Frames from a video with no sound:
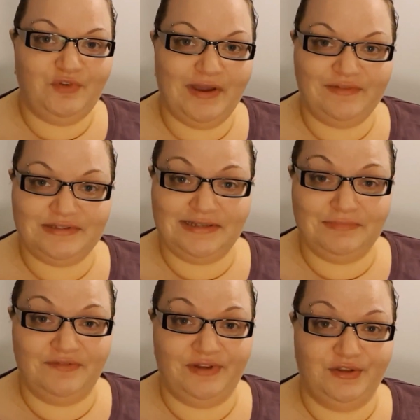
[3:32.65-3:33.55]
you haven't seen
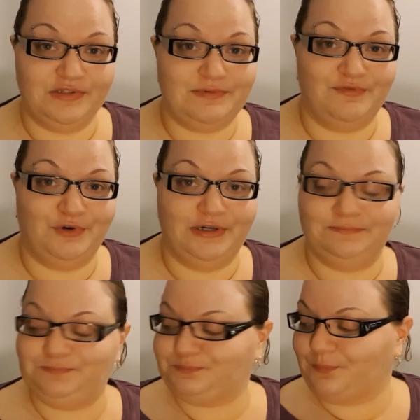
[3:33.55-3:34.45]
my videos before,
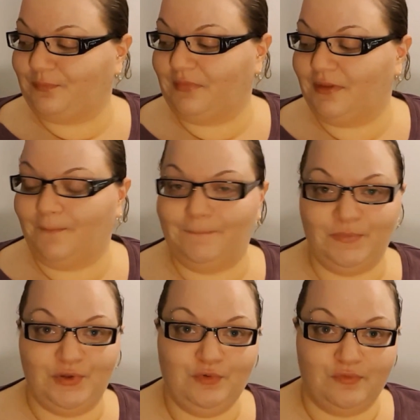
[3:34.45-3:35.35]

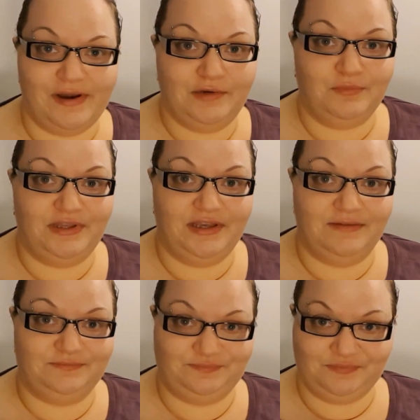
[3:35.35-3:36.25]
you will randomly
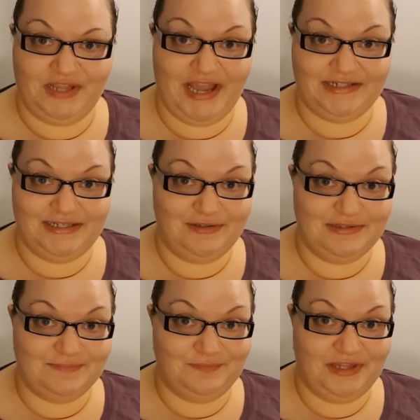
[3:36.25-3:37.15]
get
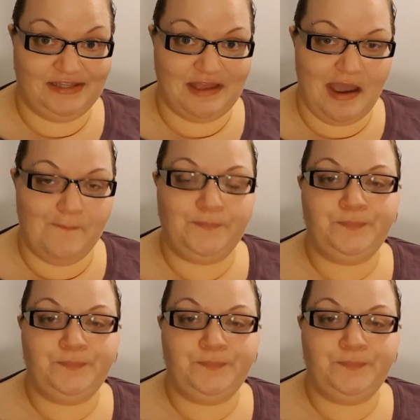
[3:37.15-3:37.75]
cattails like that.